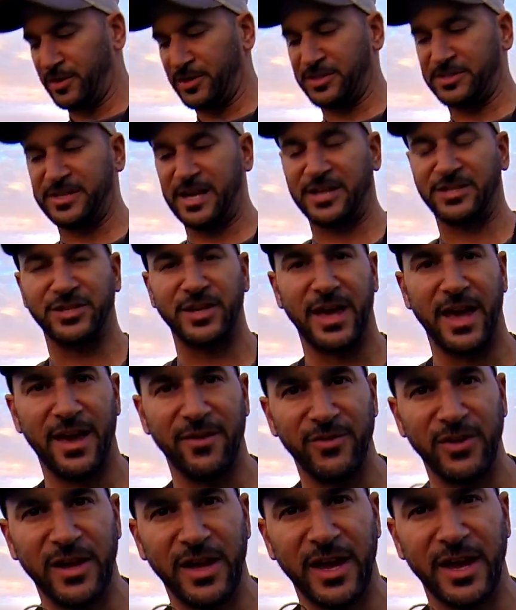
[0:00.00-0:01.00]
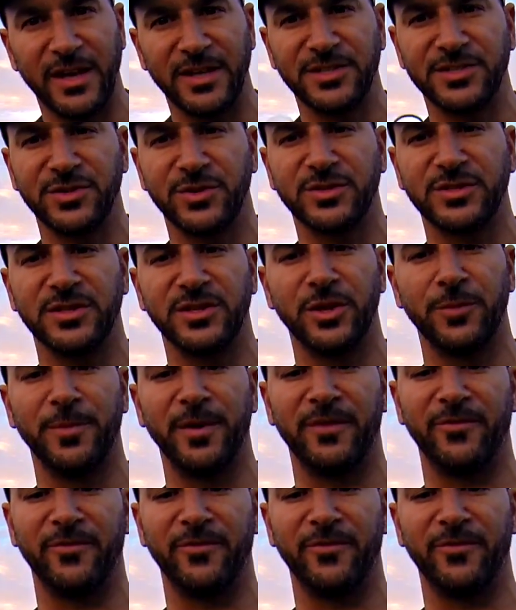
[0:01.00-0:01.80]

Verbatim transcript: This is actually a heavy gauge, so it's a little bit